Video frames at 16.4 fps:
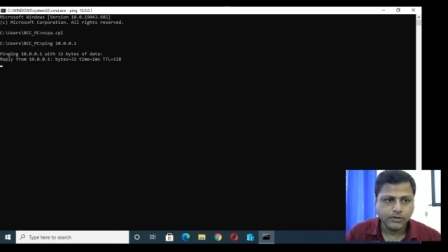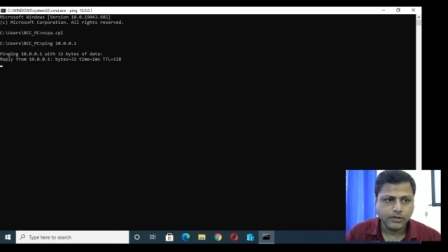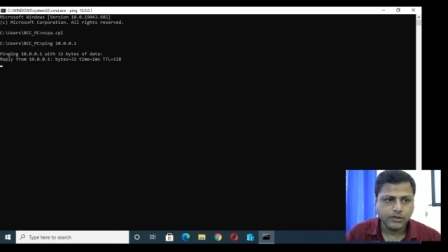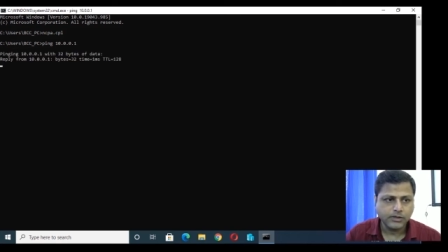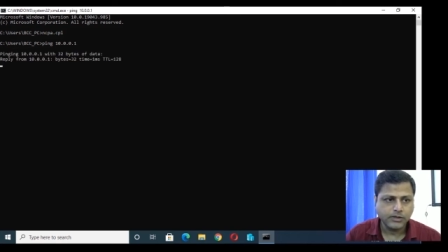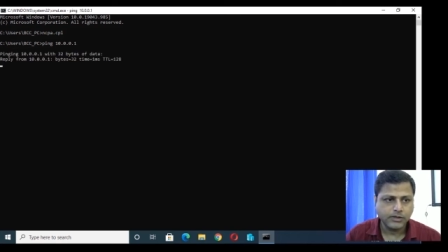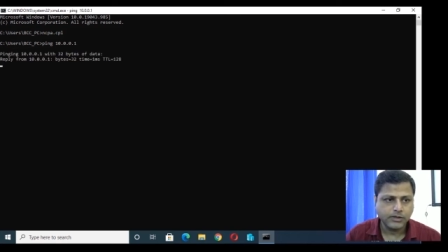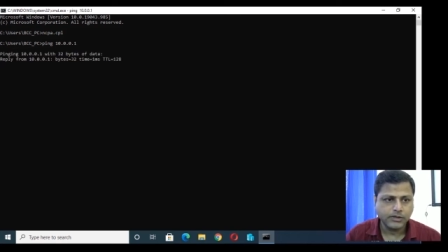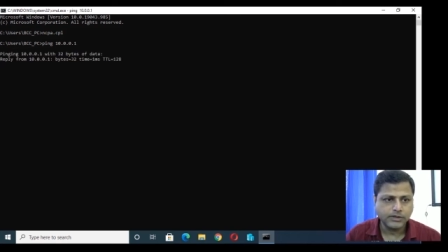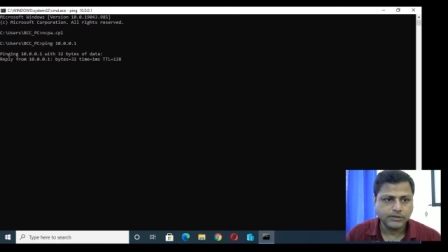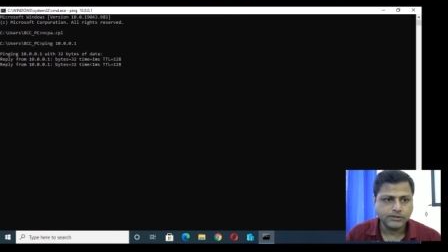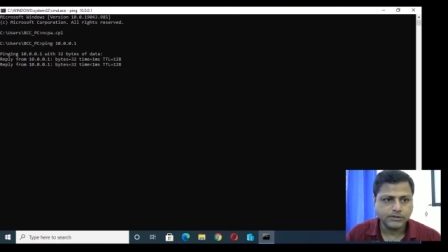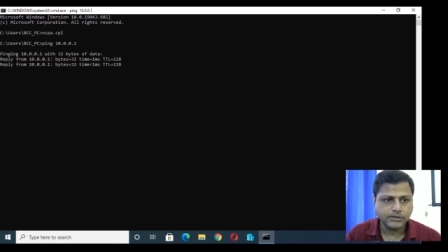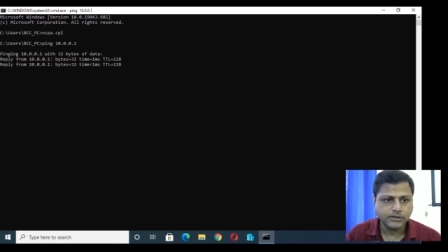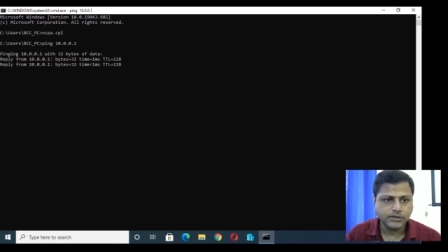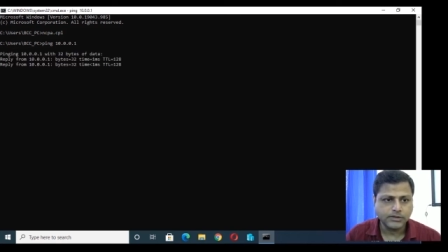It
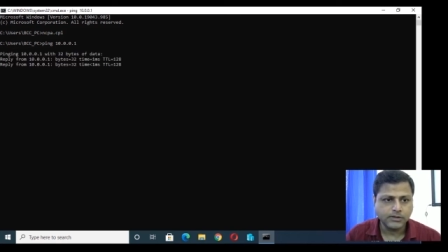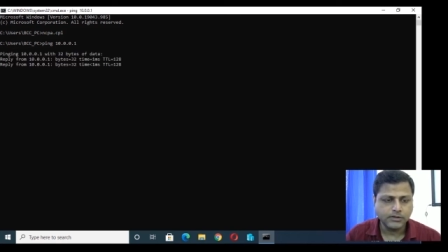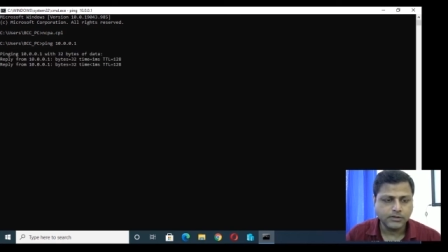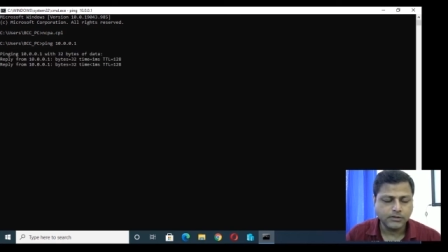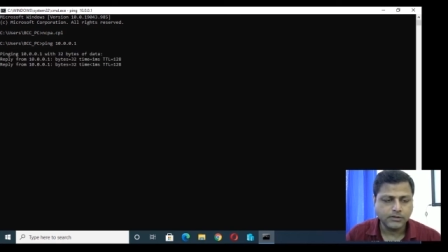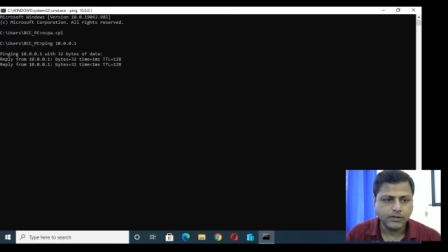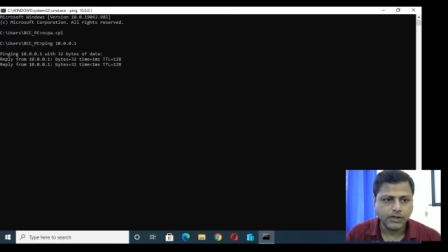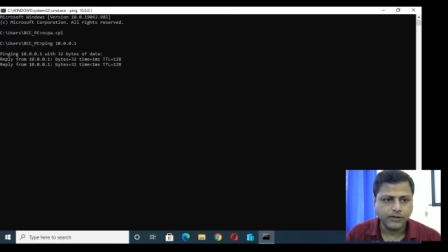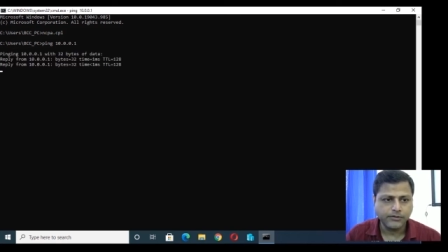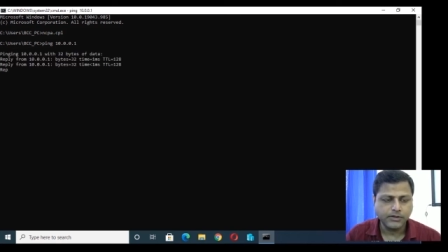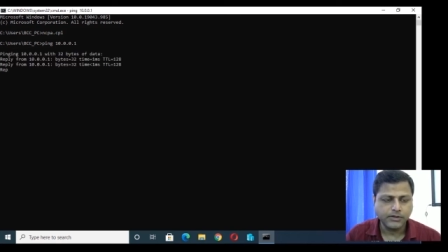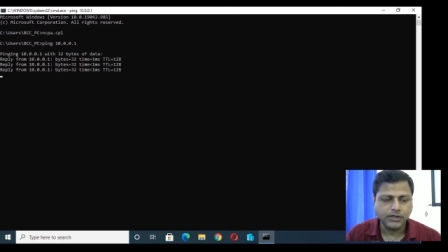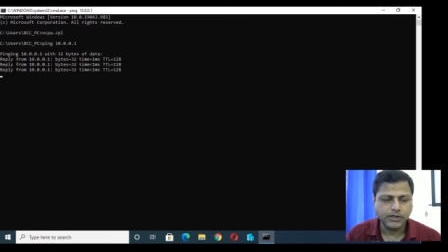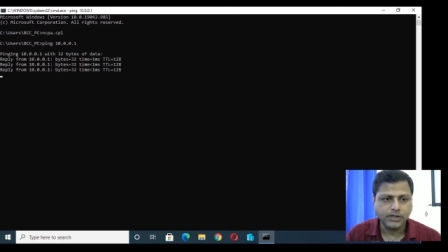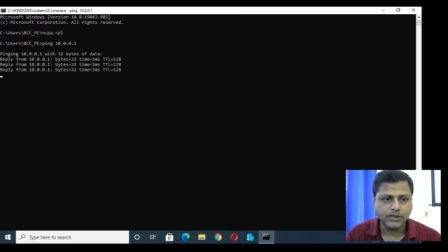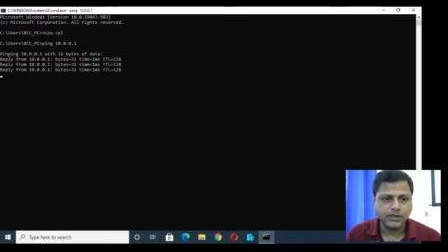is having
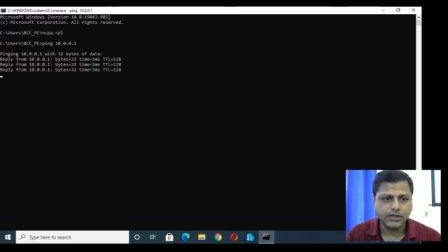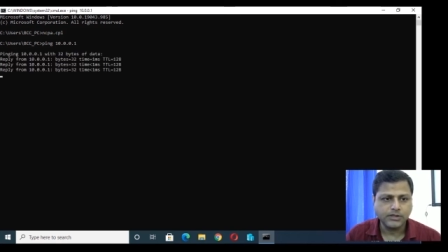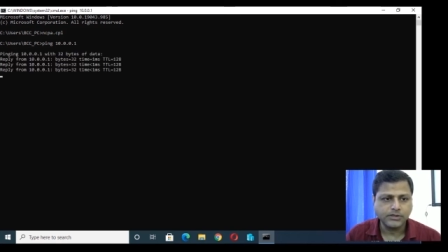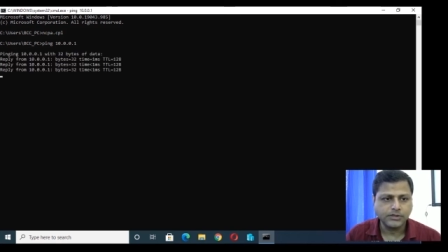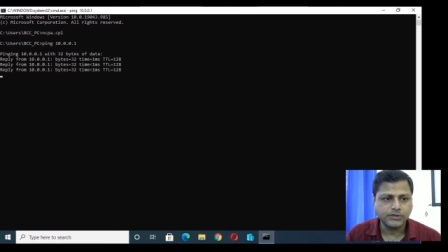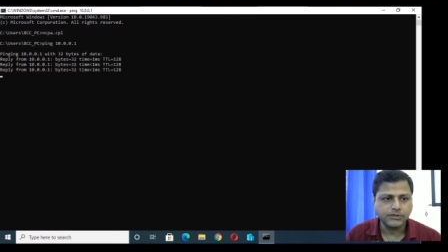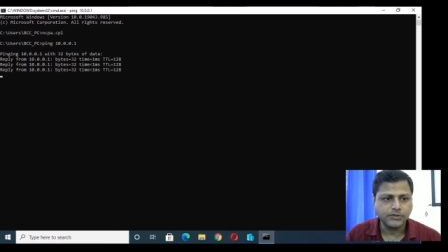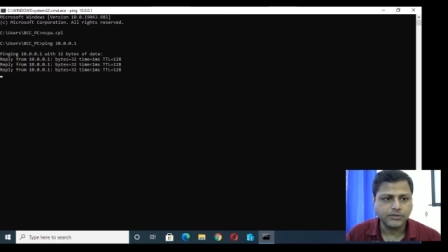the connections.